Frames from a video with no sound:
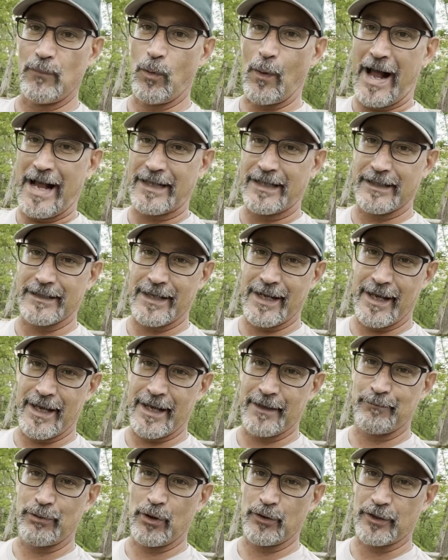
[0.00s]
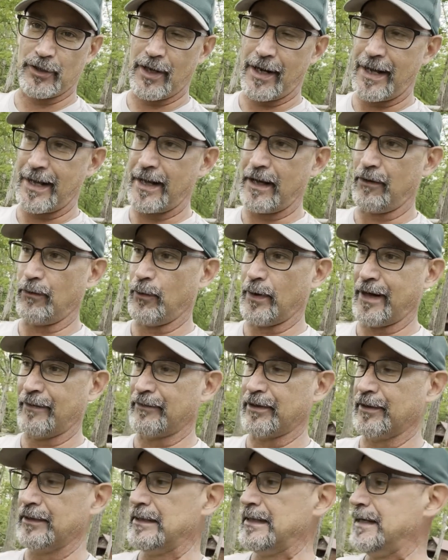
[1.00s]
whack you in the head, hook your eye out,
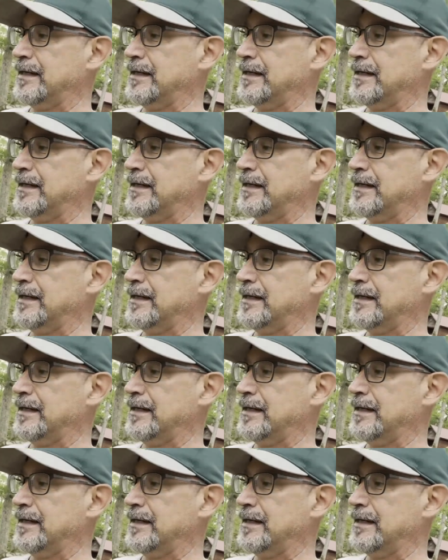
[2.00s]
whatever.